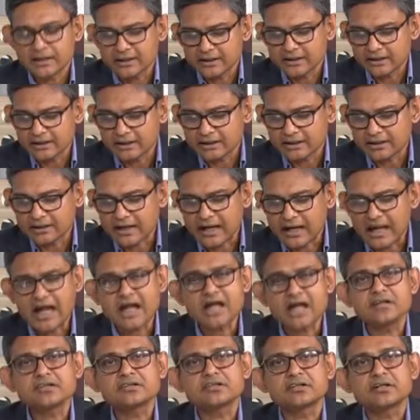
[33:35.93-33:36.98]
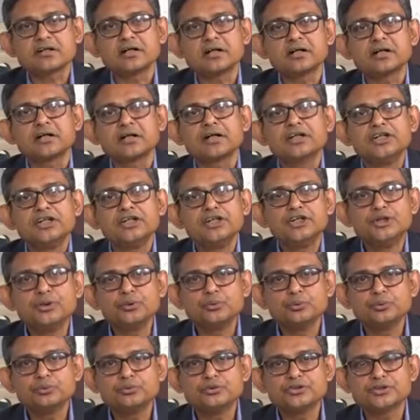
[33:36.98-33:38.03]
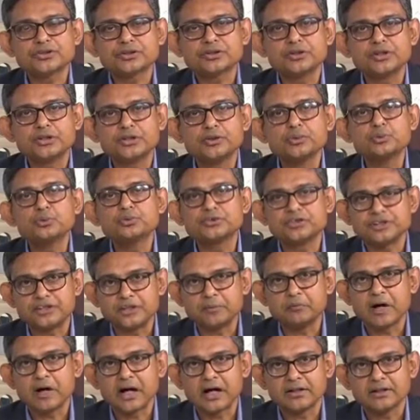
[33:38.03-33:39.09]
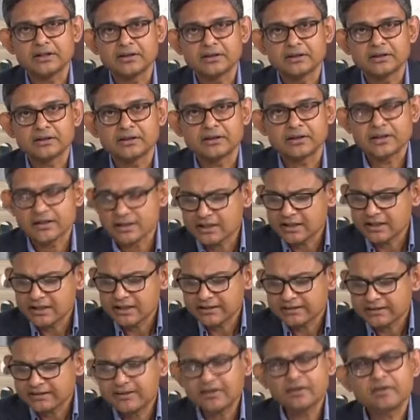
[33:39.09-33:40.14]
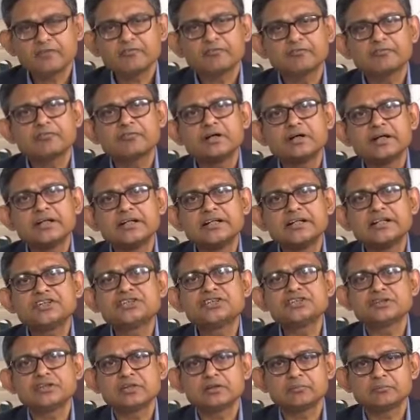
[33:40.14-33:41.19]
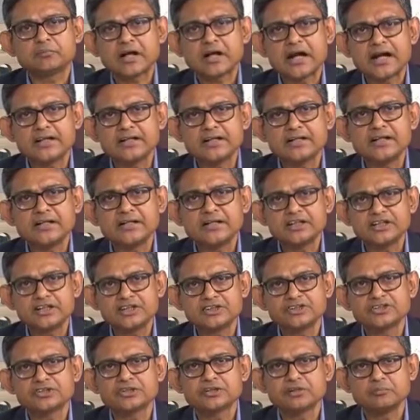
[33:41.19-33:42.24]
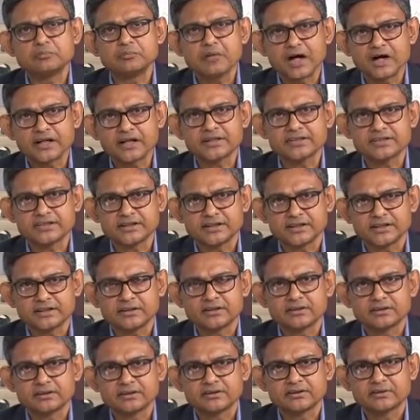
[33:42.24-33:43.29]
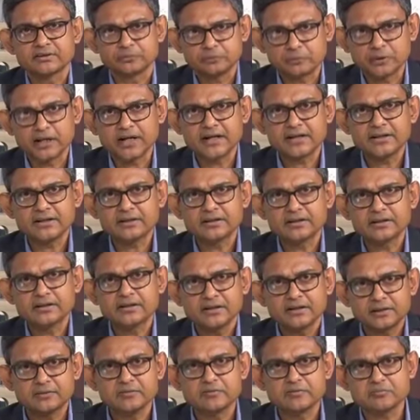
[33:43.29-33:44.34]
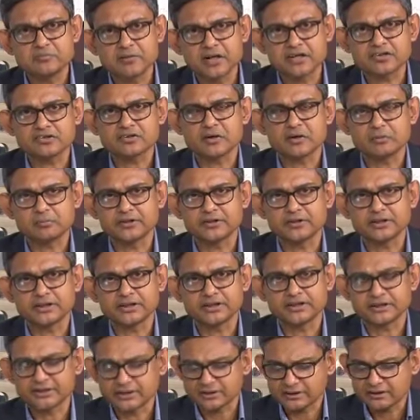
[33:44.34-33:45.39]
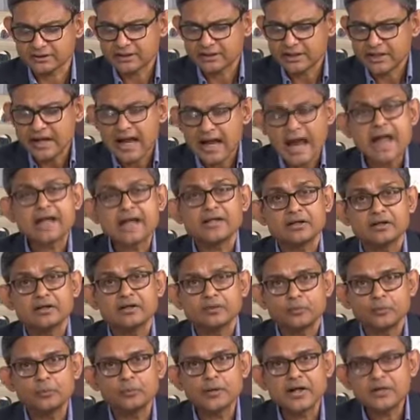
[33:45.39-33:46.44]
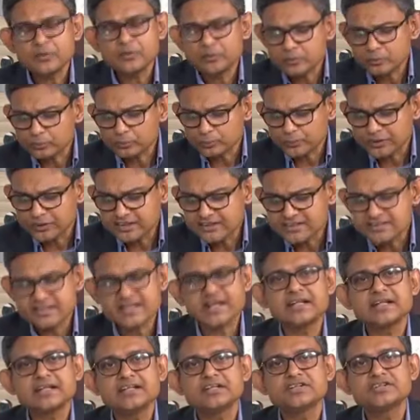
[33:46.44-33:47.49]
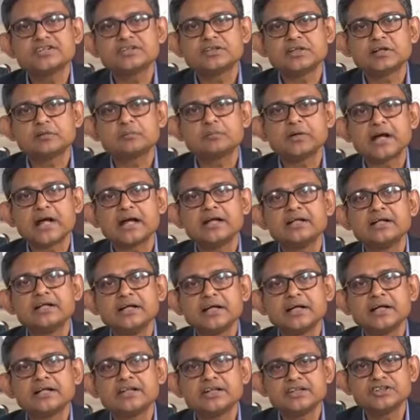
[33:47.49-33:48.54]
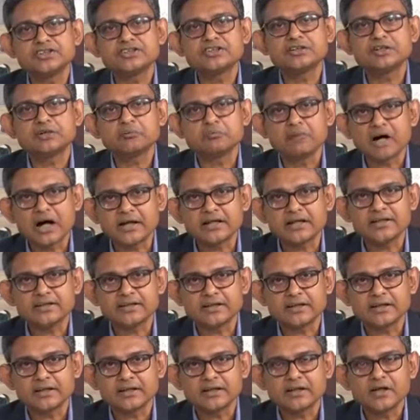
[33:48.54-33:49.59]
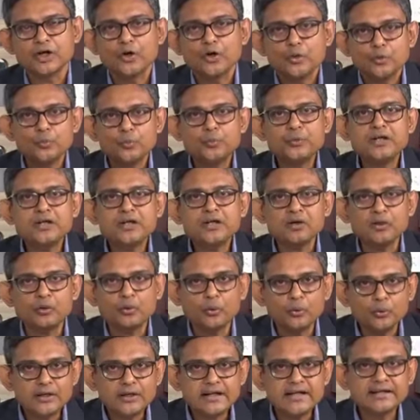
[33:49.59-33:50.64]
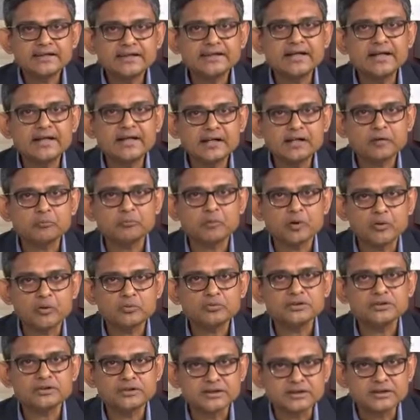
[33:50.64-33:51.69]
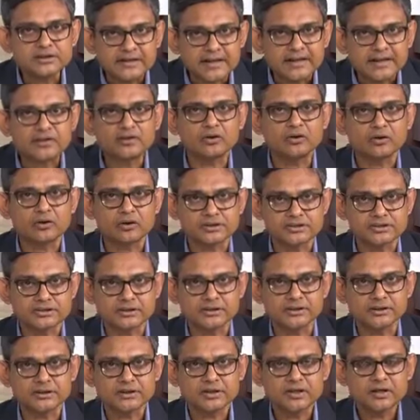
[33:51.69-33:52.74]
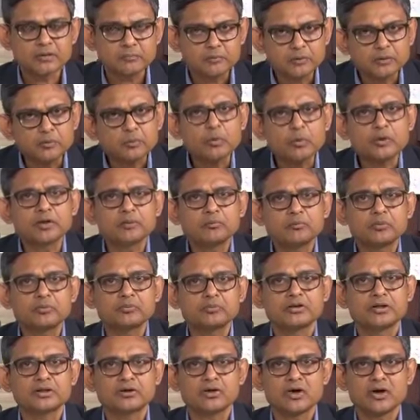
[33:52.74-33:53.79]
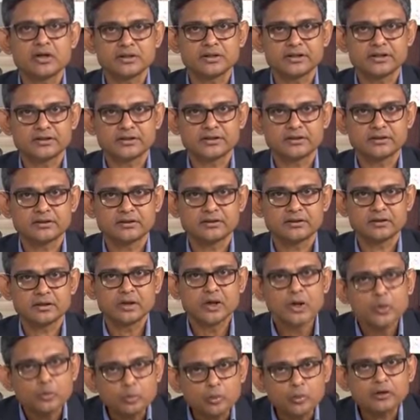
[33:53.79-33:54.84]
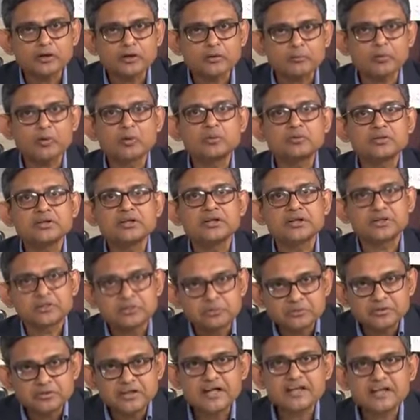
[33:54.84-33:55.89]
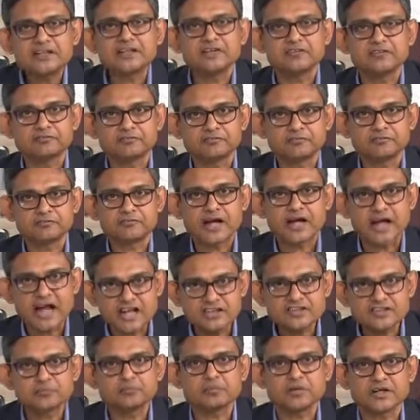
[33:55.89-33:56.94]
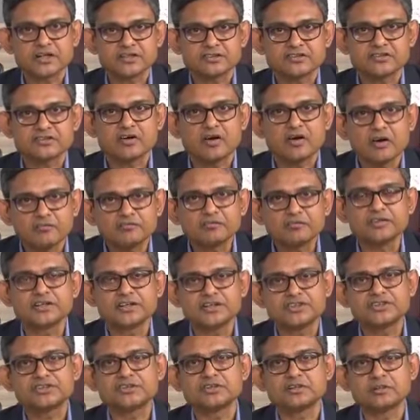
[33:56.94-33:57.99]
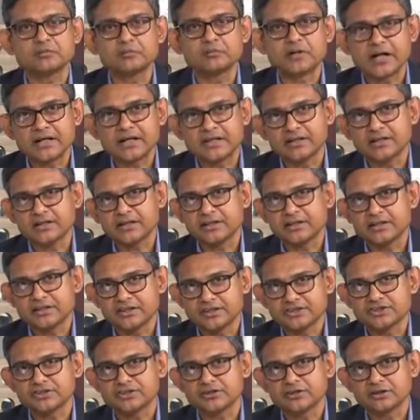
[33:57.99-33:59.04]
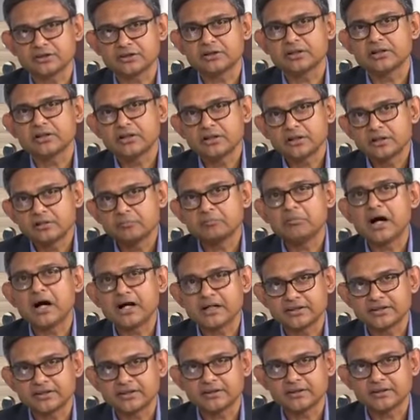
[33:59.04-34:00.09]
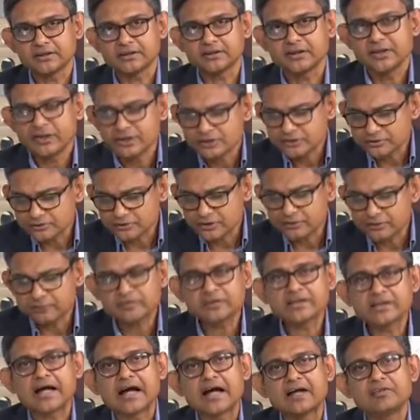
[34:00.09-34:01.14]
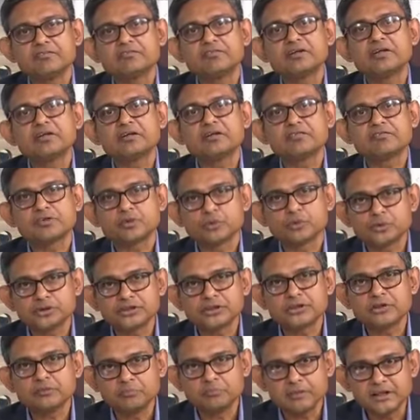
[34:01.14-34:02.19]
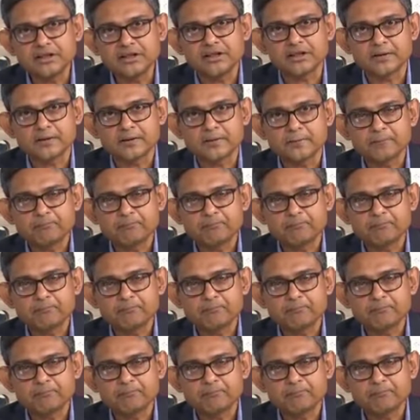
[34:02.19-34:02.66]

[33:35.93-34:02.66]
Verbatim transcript: uh, has a huge, huge demand. Think of digital branding, digital marketing, right? Mass communication. And when we say digital branding and digital marketing, we only think about the technology. But what about the content? What about the creative aspects of a digital branding and digital marketing. Today with the advent of social media,